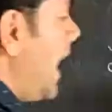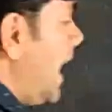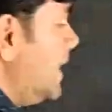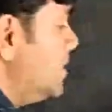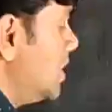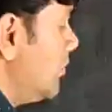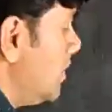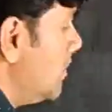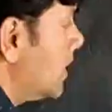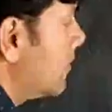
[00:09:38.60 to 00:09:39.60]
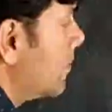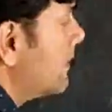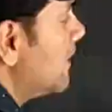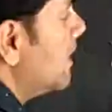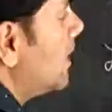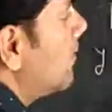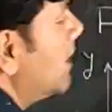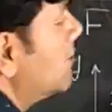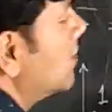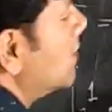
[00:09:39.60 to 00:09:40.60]
their addition will be
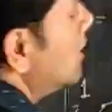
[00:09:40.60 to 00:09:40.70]
represented by